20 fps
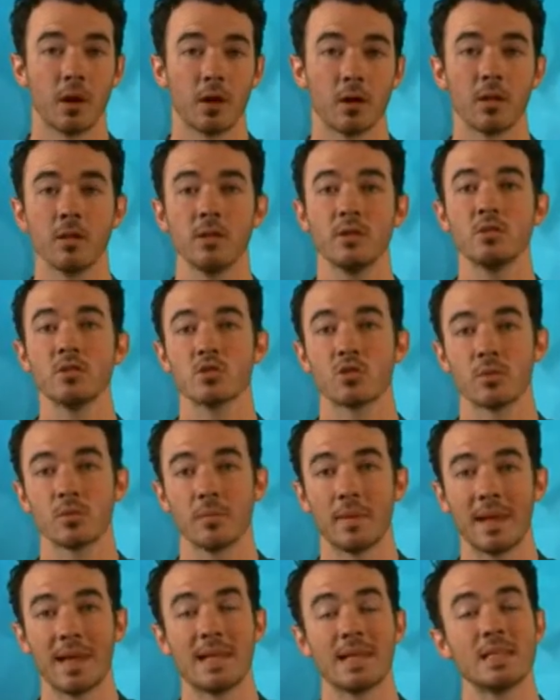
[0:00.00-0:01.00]
Marlon,
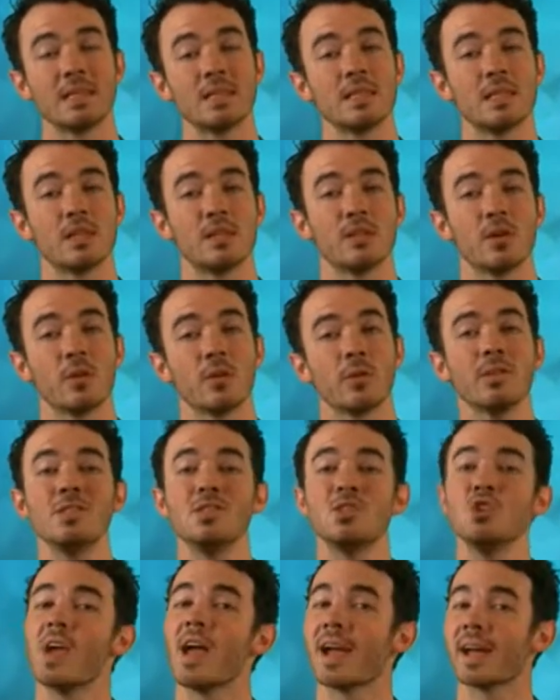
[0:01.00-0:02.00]
Jermaine, Tito,
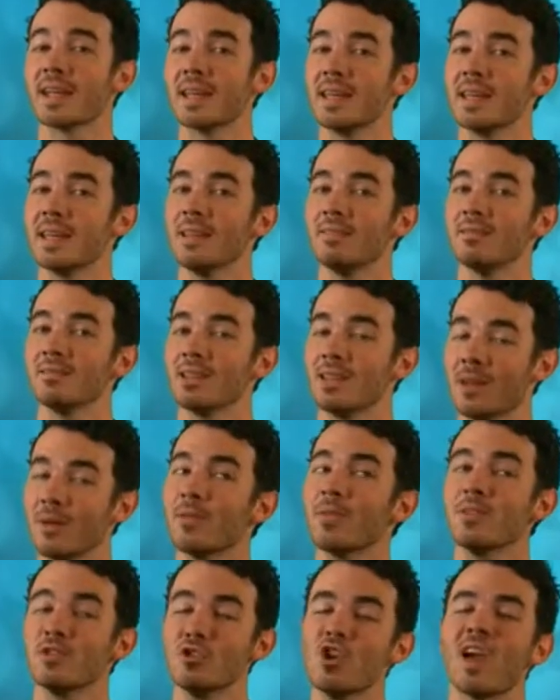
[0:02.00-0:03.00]
and Jackie,
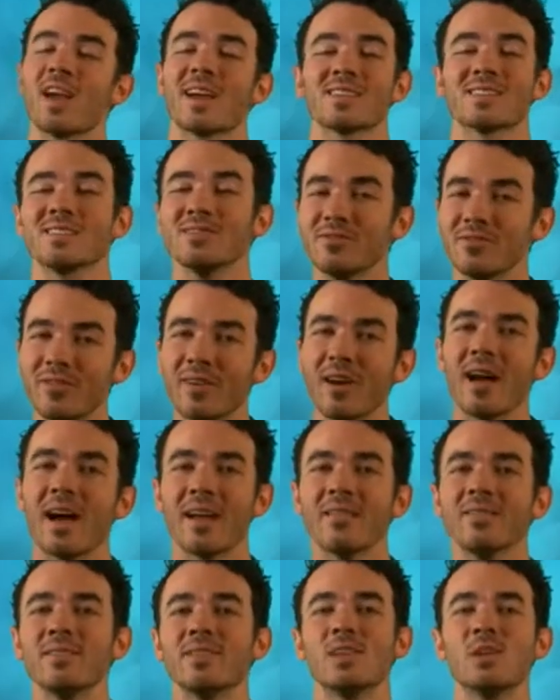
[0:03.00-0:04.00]
the Jackson
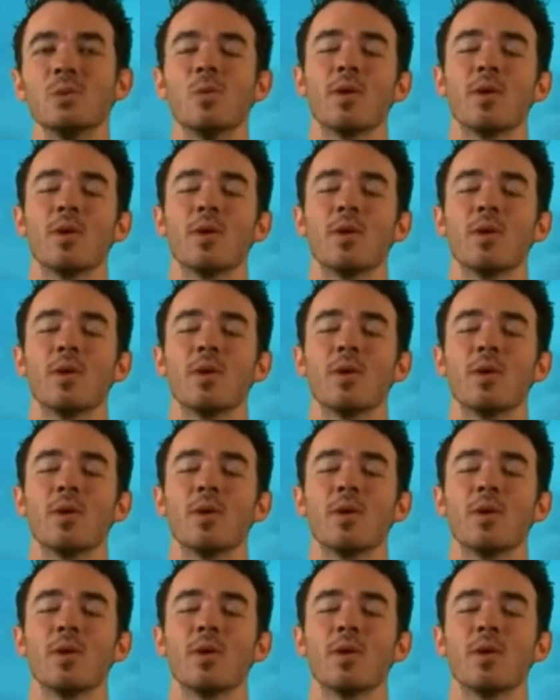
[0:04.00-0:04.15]
5.